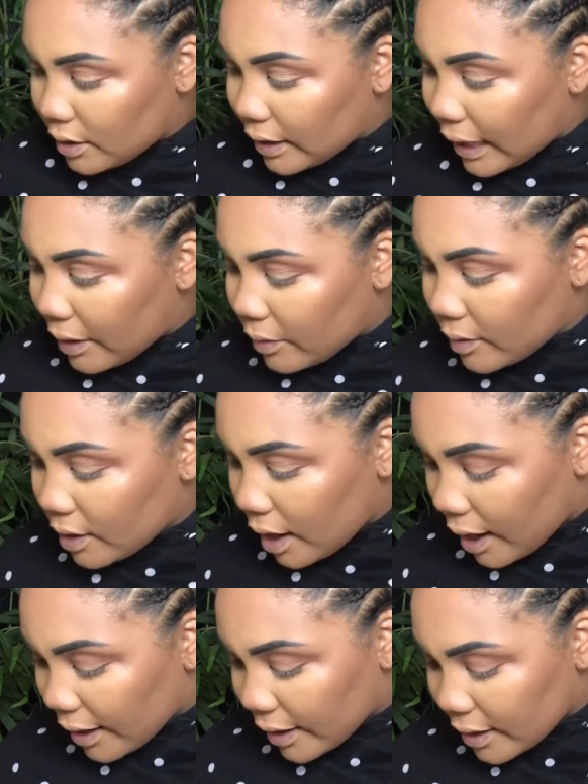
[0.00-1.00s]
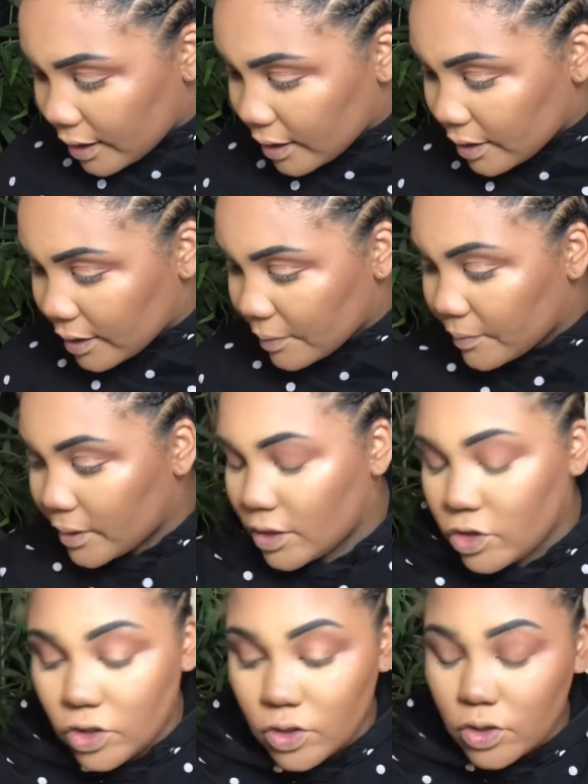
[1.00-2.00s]
Now I am
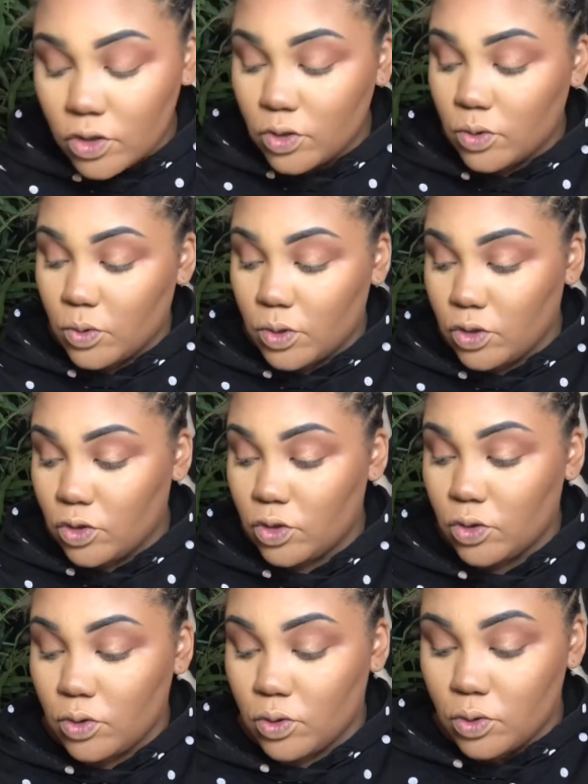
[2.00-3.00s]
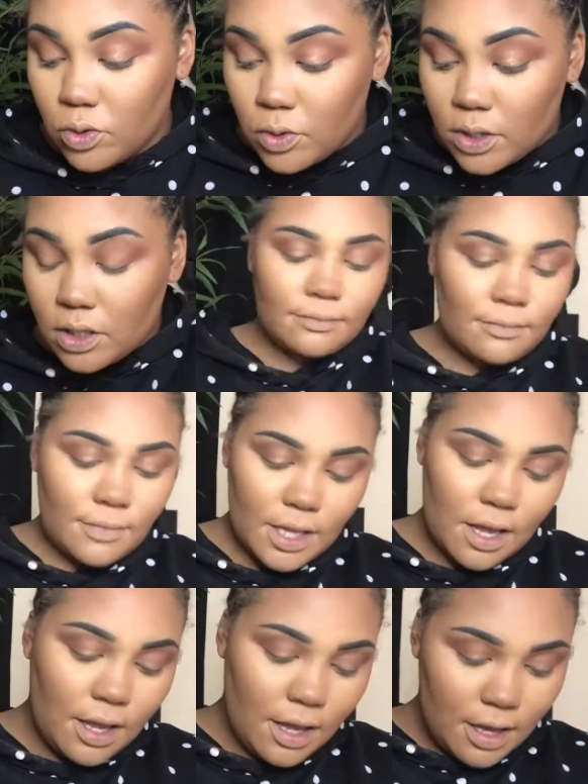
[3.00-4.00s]
just going to.
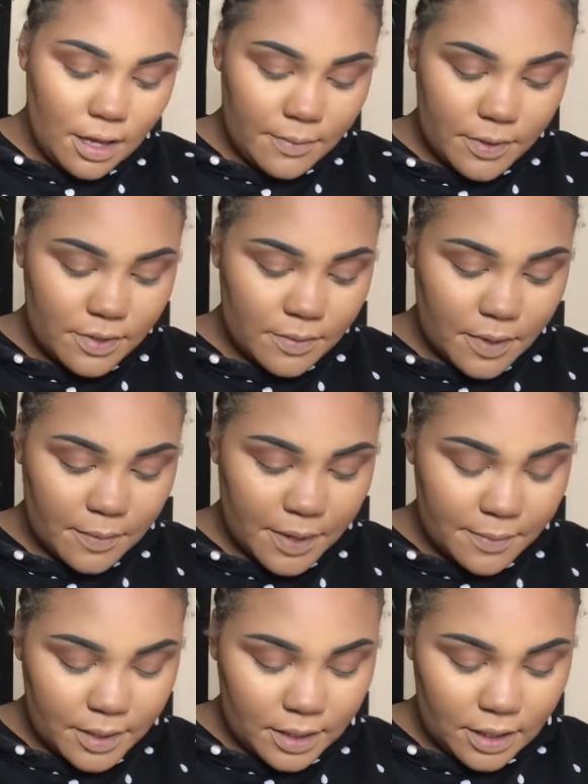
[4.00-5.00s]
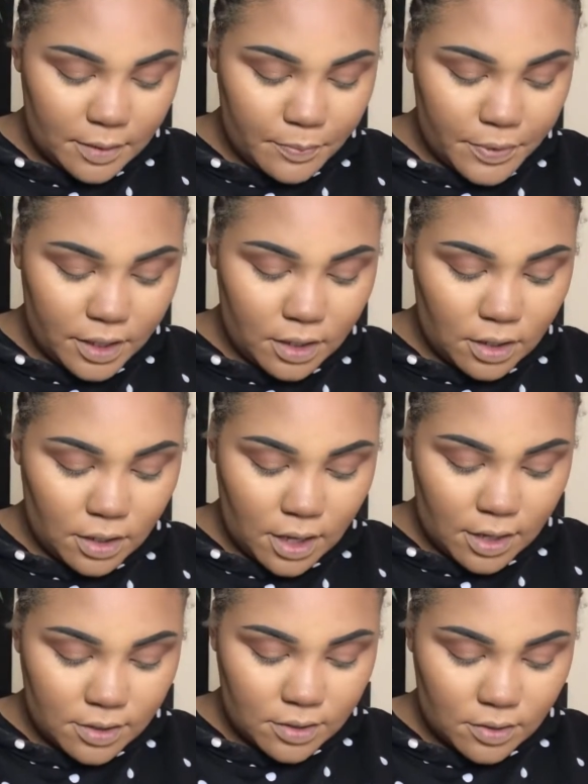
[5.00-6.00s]
I'm using my Maybelline Big
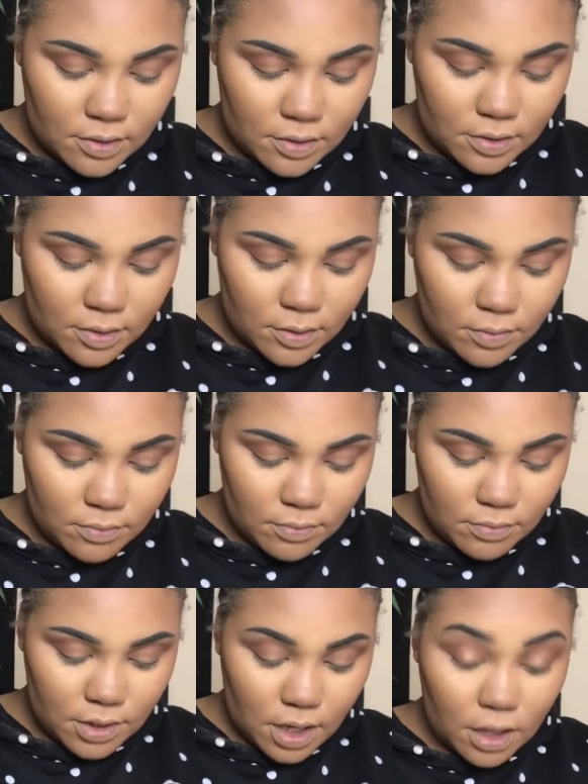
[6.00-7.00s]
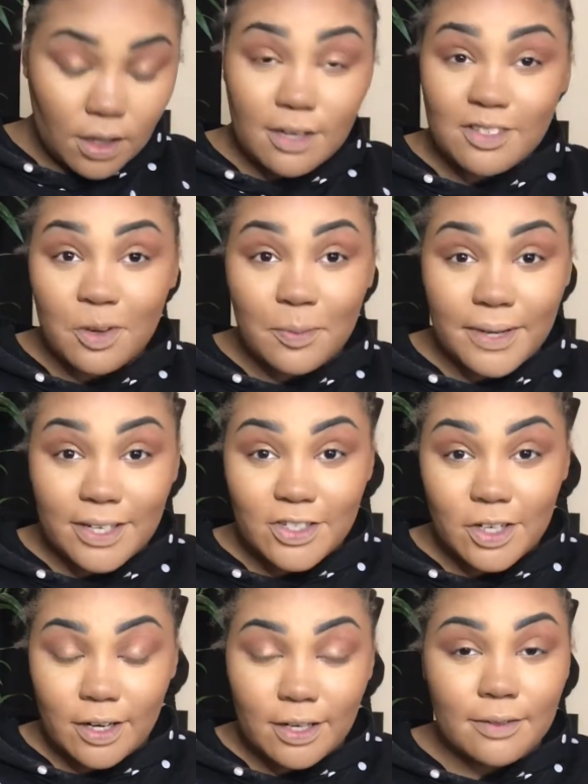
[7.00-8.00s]
Colossal. Oh, Colossal Big
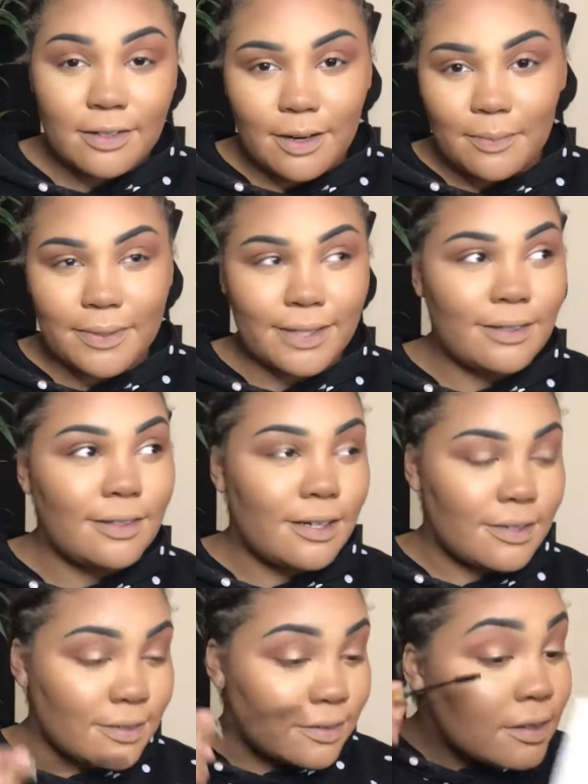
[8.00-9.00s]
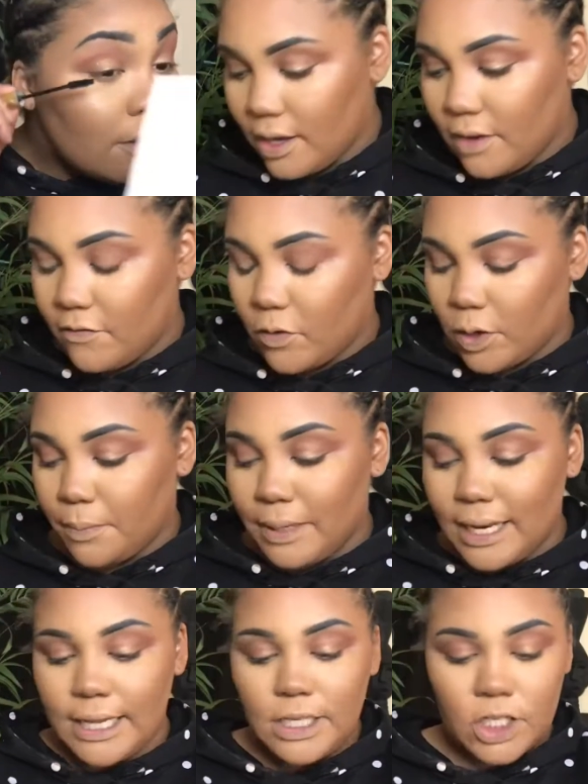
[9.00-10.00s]
Shot, not Big Colossal. For
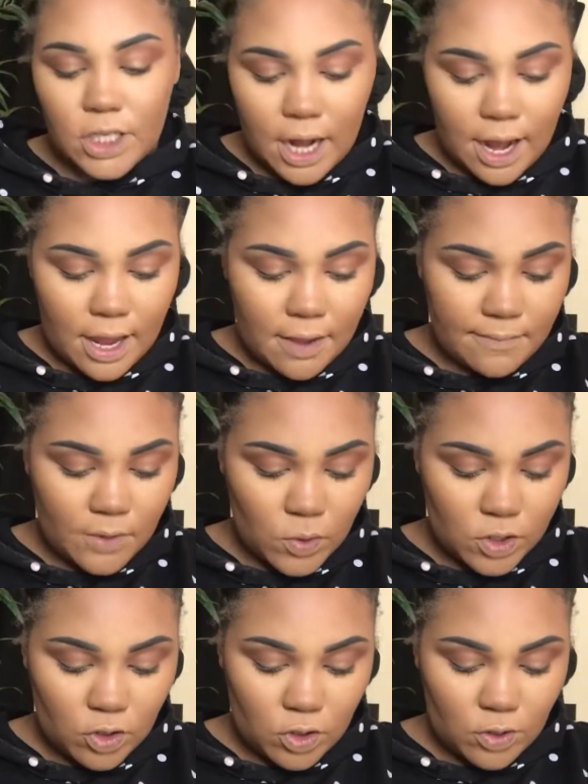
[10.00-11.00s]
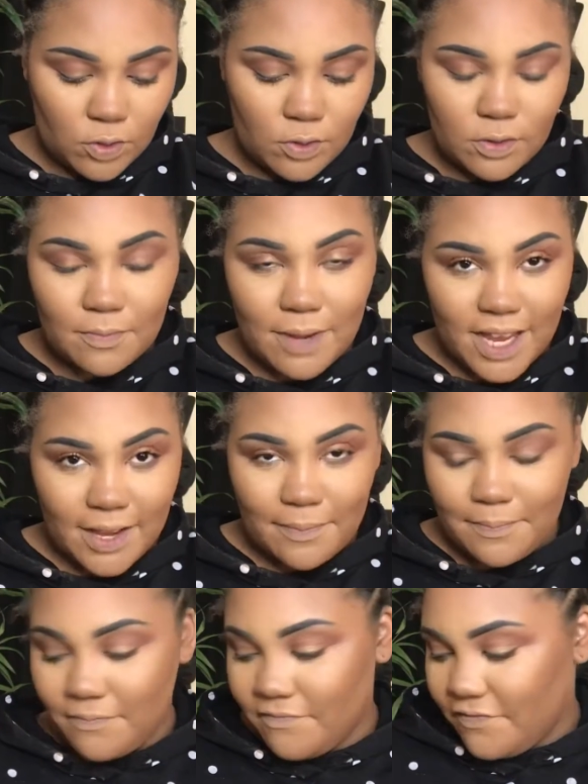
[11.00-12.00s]
blush, I am going to use my
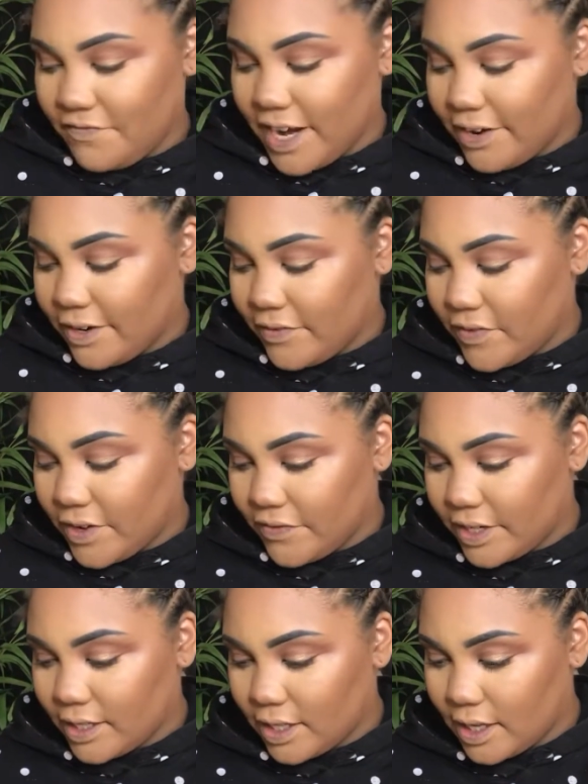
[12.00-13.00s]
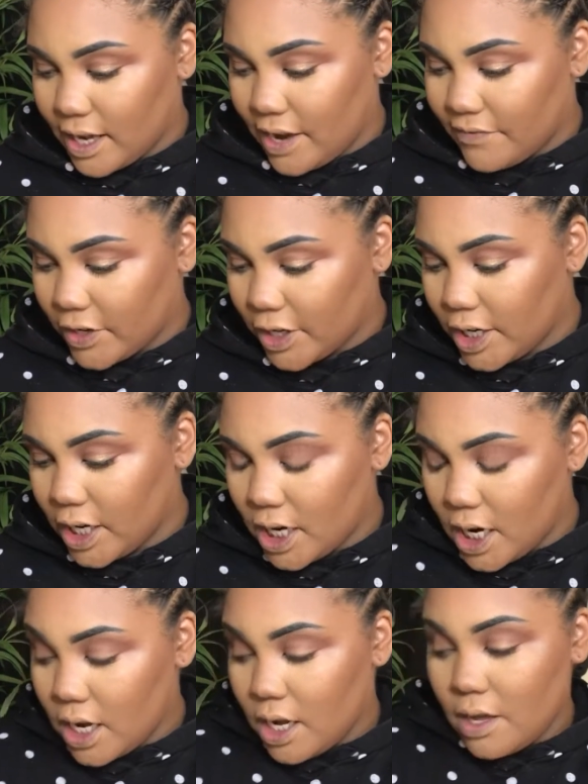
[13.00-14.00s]
very favorite thing ever,
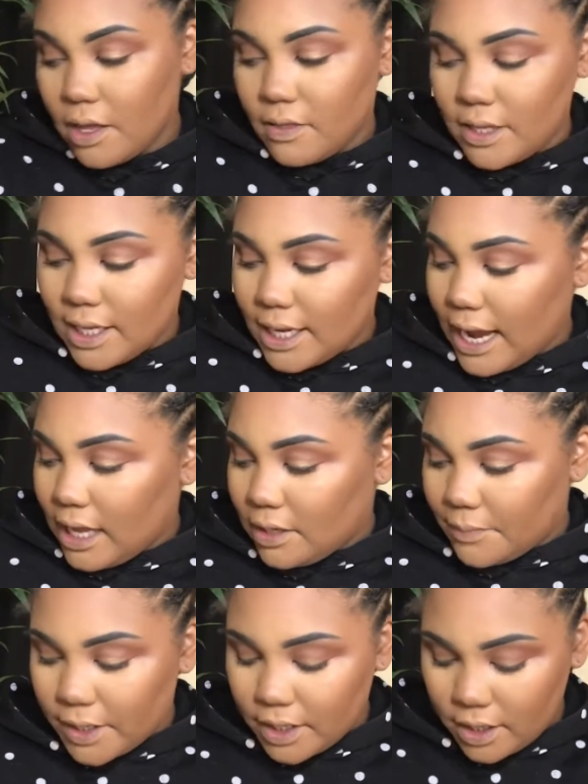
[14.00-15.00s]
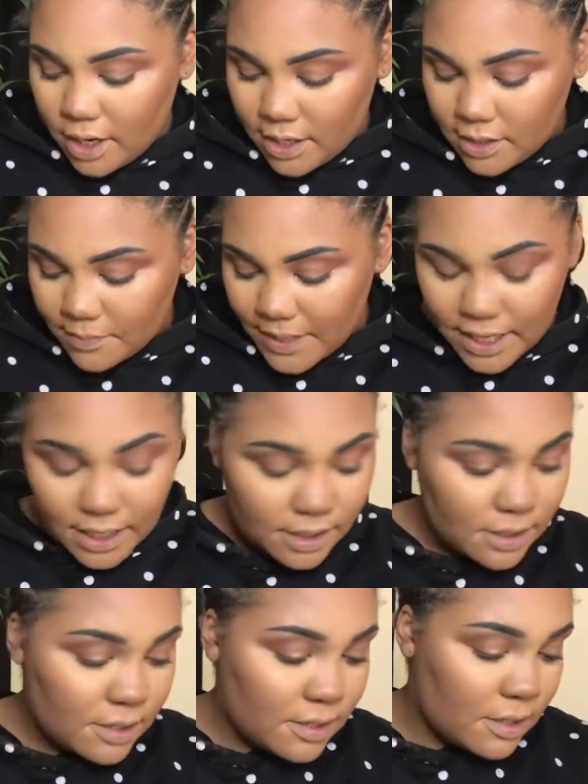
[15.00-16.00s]
the lmao
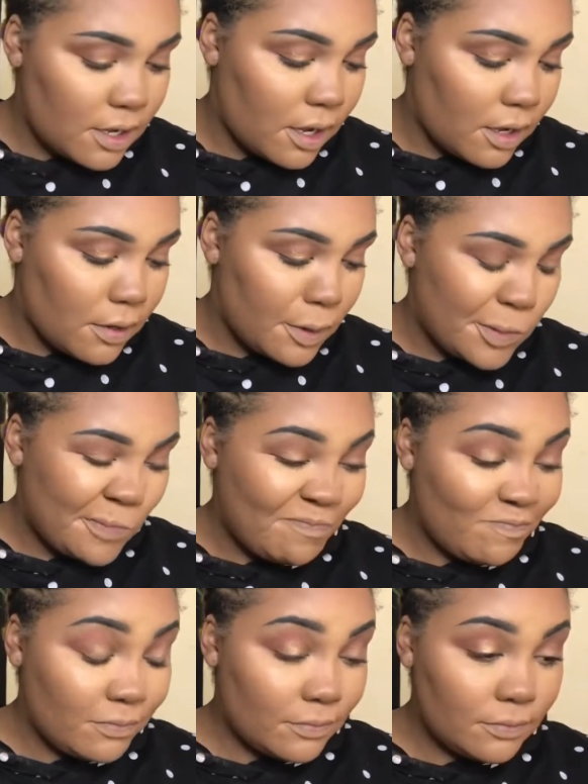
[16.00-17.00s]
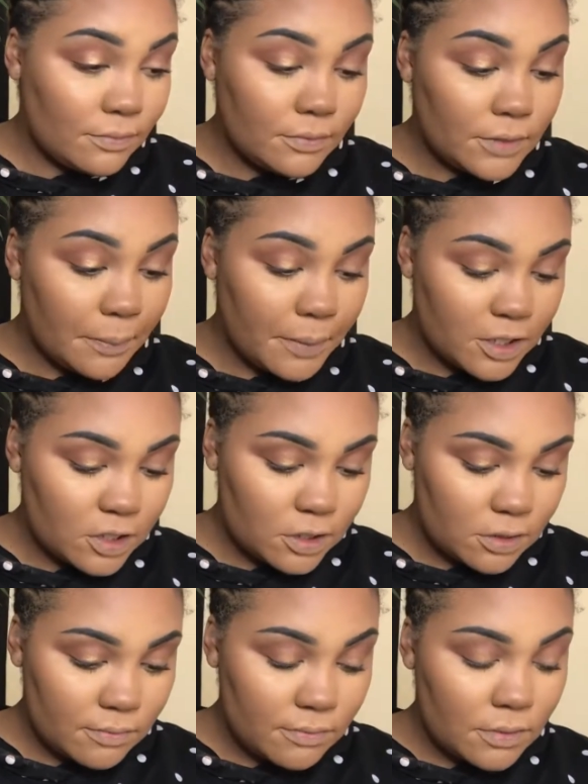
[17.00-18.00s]
Cosmetics
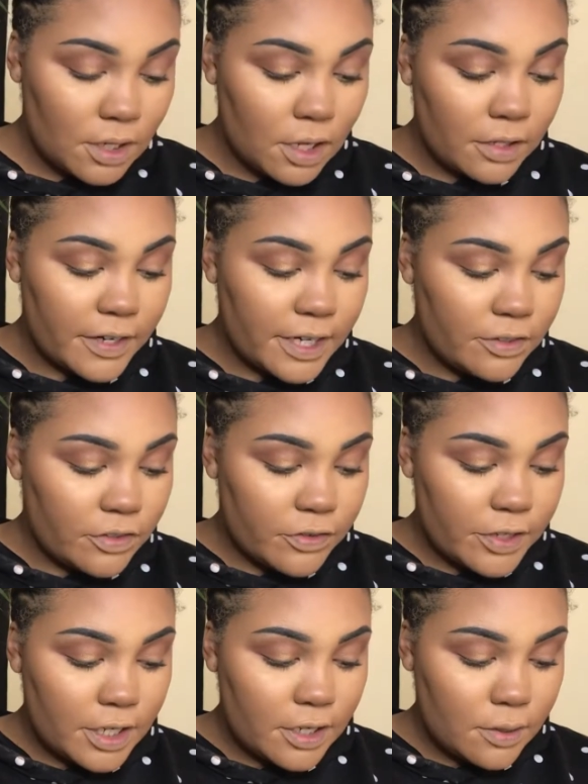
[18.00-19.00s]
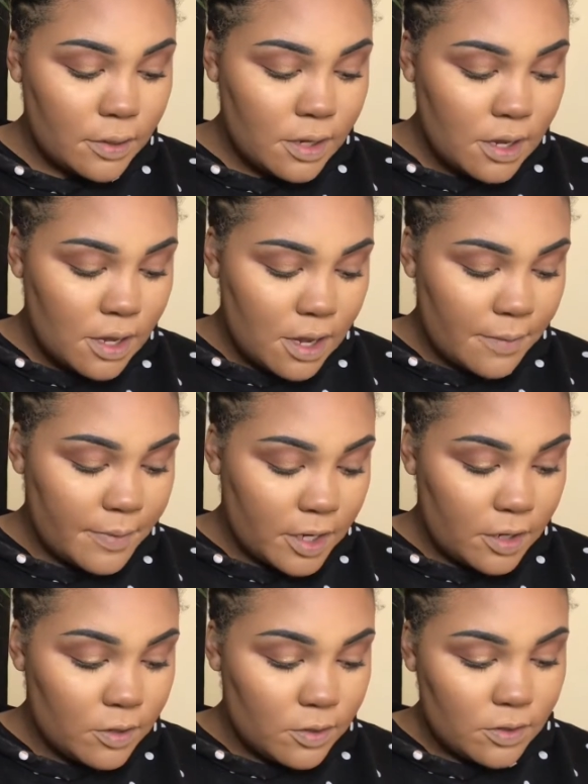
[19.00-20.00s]
blush colorette trio. I'm
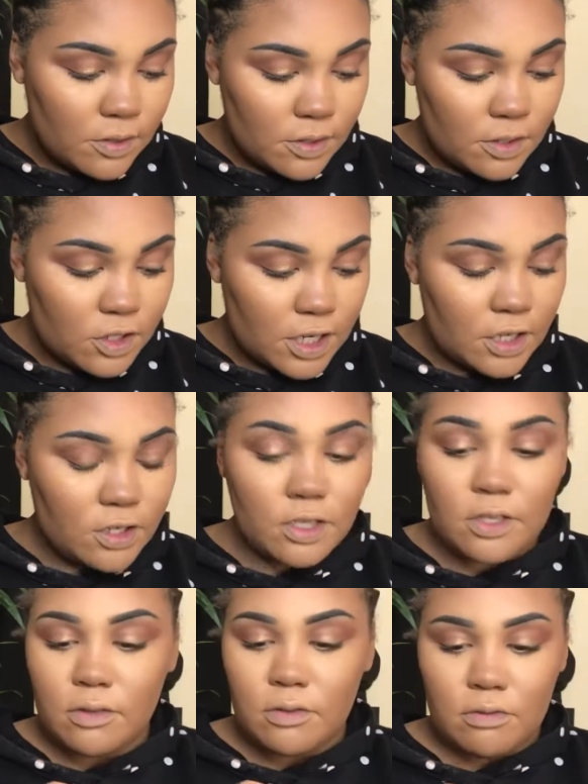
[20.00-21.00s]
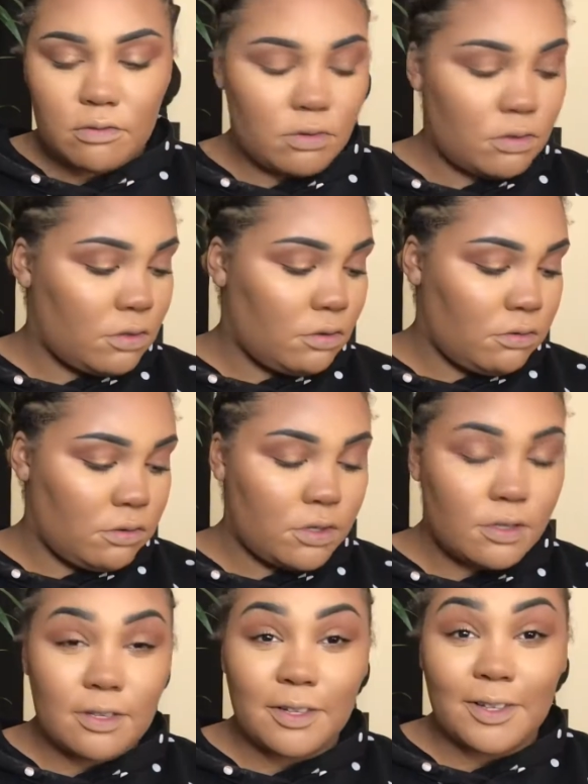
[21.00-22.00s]
gonna use the shade
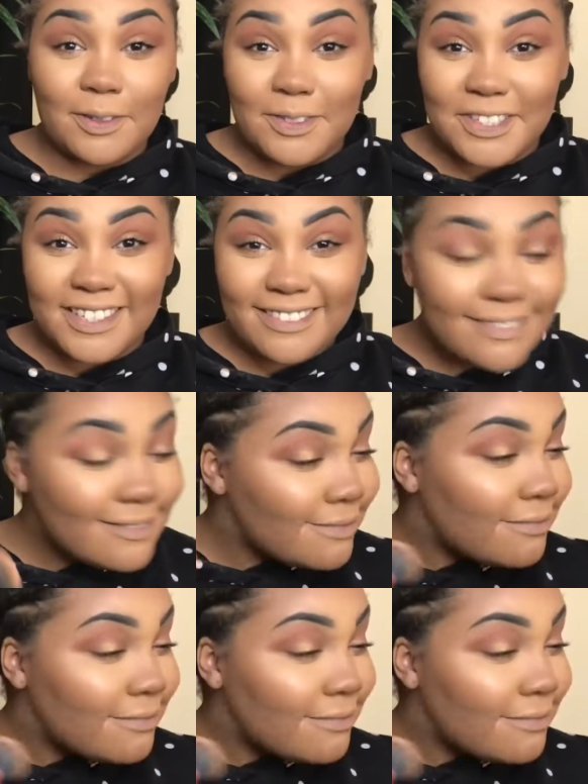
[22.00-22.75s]
Seclusion.